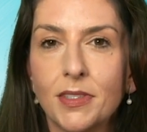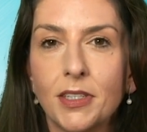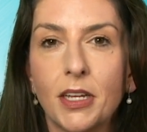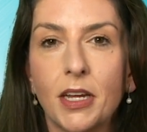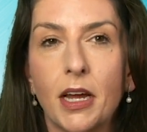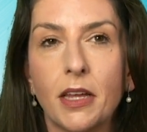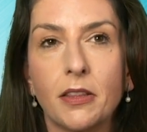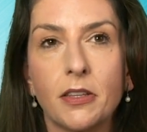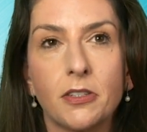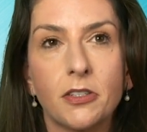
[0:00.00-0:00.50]

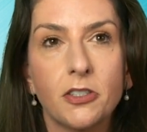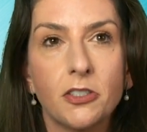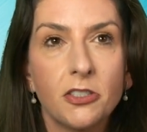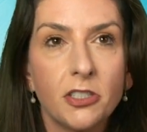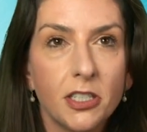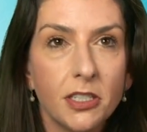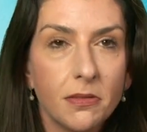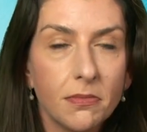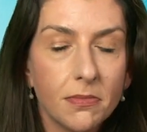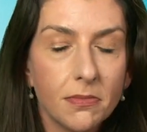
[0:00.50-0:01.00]
You got the
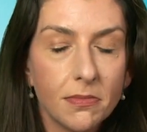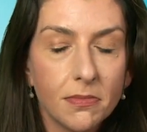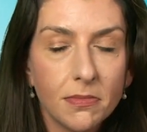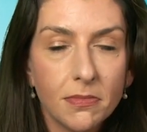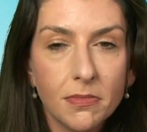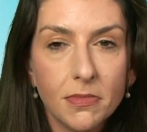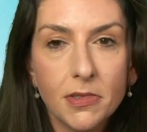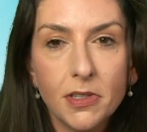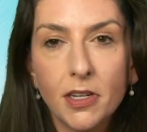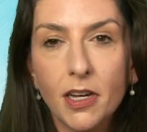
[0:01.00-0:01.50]
tushy,
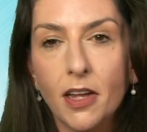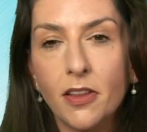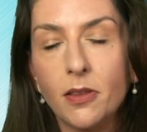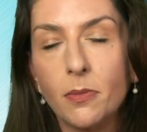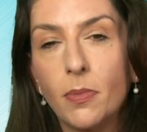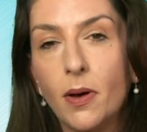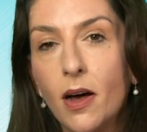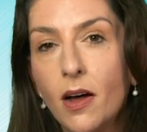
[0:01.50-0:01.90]
you got the